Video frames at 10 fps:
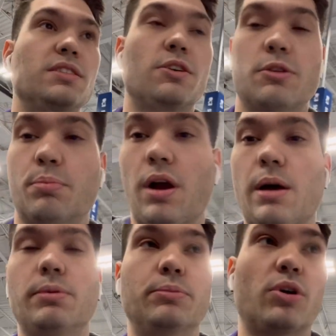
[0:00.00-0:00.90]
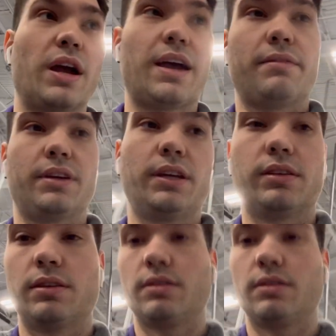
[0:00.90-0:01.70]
So the problem we're having